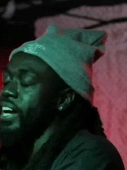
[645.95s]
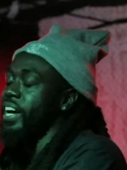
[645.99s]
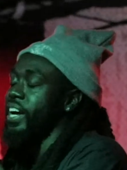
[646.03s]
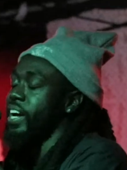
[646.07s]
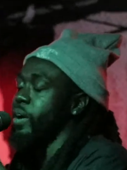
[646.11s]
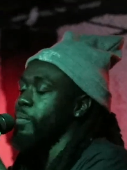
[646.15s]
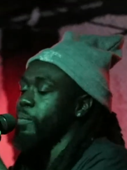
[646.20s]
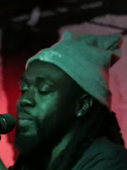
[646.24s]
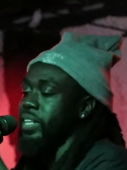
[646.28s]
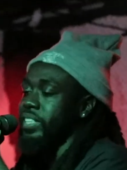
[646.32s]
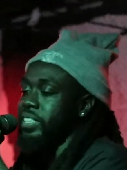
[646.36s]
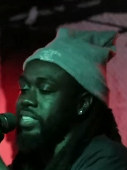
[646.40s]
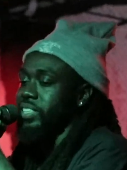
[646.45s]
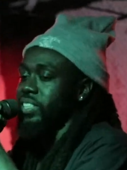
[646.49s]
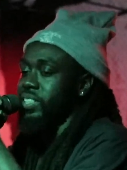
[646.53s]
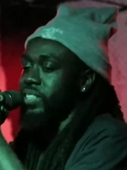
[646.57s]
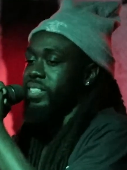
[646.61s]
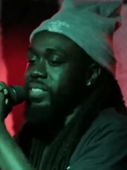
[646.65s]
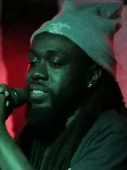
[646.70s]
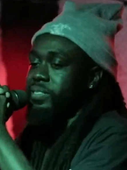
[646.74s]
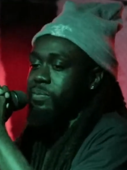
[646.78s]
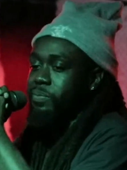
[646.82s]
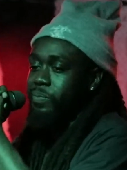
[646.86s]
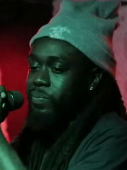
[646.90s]
I had my
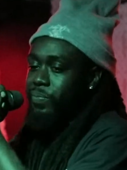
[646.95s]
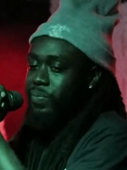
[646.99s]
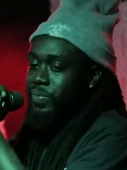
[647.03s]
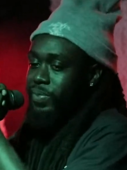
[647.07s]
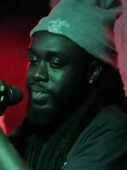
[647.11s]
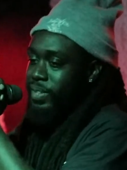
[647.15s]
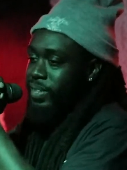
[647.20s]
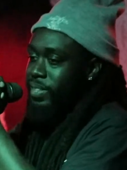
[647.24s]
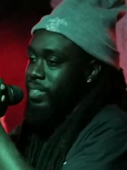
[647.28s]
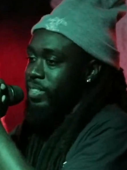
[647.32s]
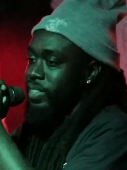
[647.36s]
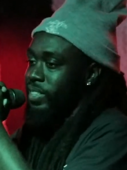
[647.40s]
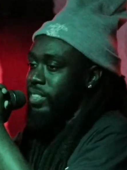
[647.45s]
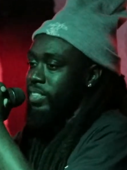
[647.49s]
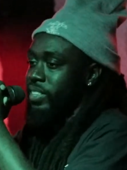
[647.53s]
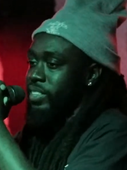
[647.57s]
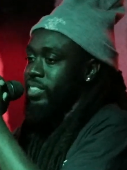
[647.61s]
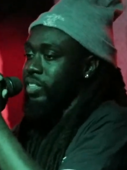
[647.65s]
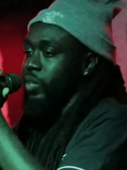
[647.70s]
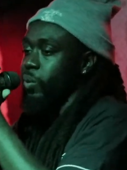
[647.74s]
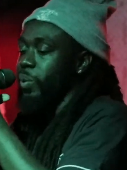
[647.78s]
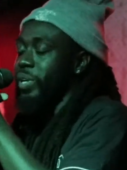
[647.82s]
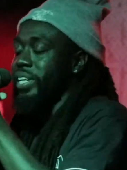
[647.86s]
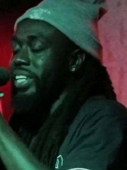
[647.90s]
son.
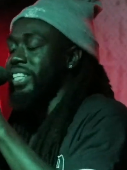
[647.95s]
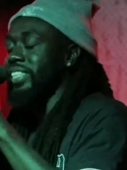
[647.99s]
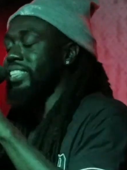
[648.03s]
So